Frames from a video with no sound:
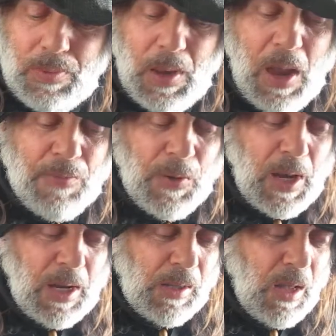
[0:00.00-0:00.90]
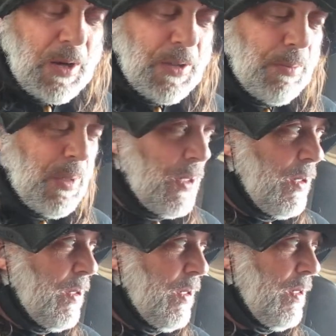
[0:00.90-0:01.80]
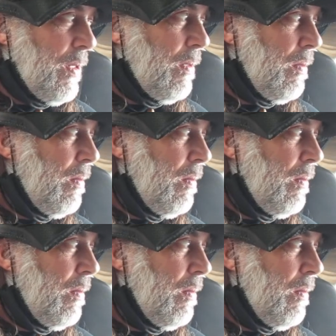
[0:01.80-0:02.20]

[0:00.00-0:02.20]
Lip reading: I forget a lot of the material.